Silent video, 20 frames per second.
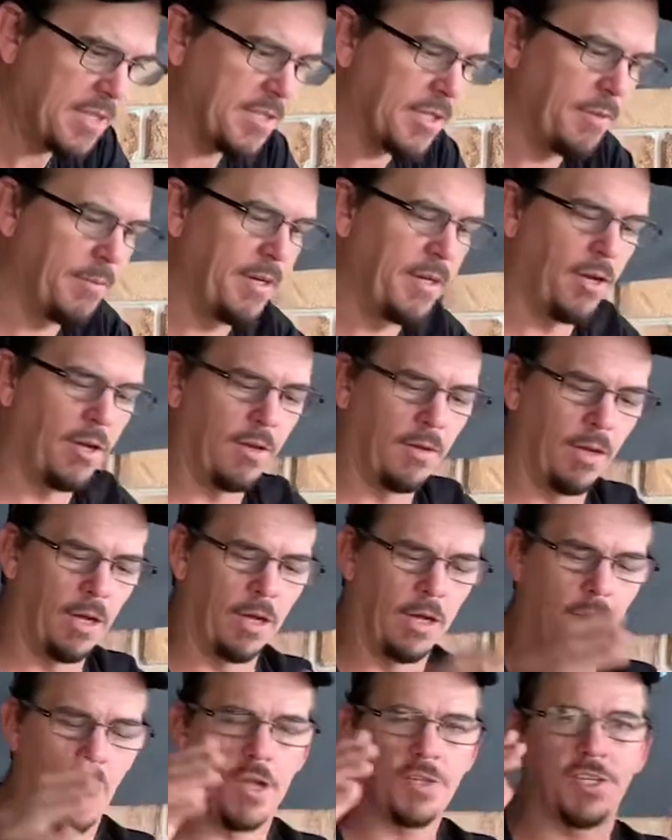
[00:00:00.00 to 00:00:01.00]
I mean, I
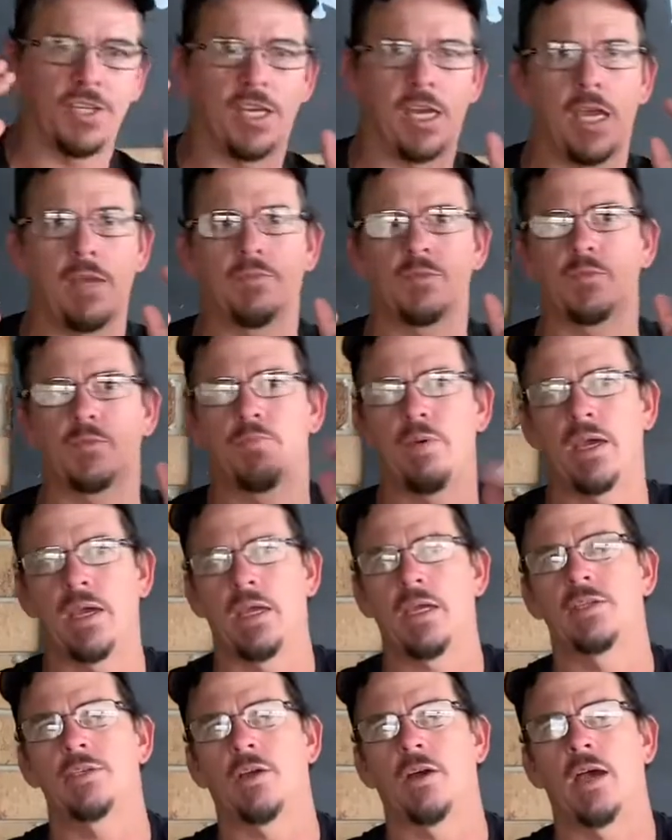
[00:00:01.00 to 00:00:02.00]
like to keep
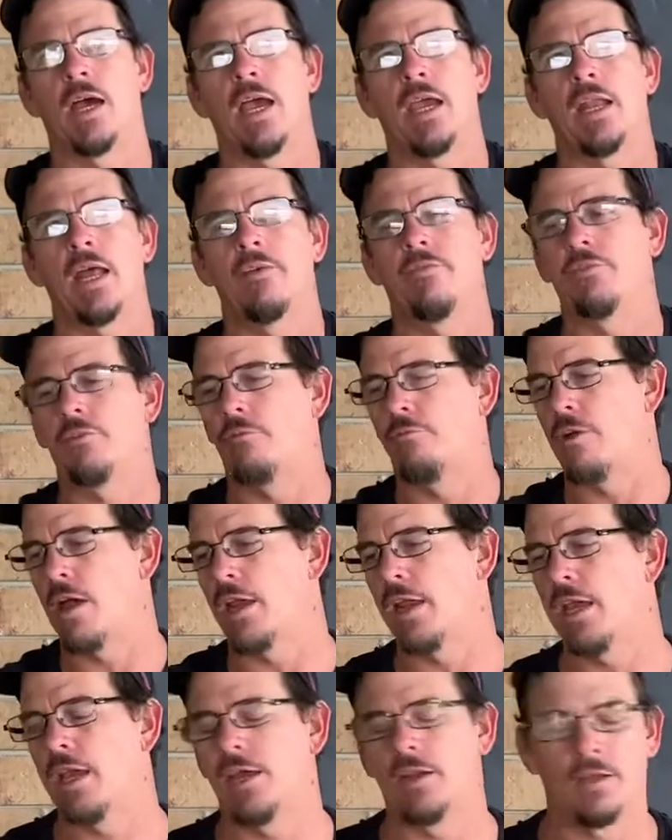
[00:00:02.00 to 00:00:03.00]
spares. I hate having to run
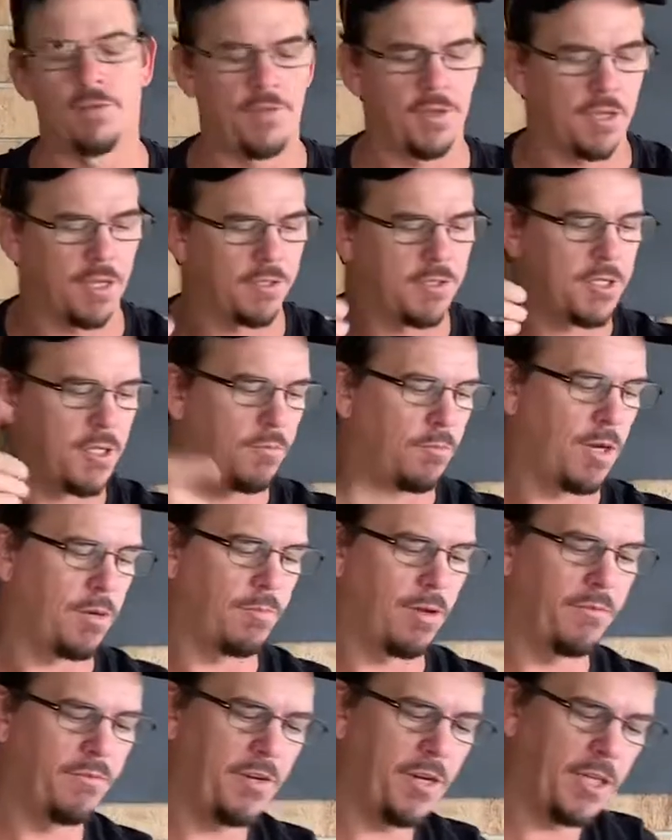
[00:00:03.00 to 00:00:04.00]
out. I think I've said in one of my
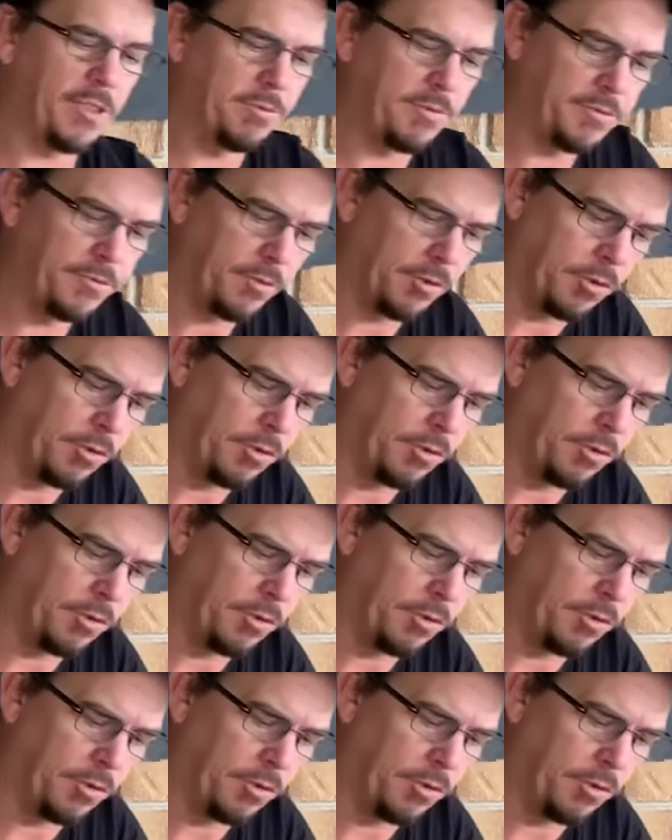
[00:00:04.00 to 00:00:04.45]
videos before,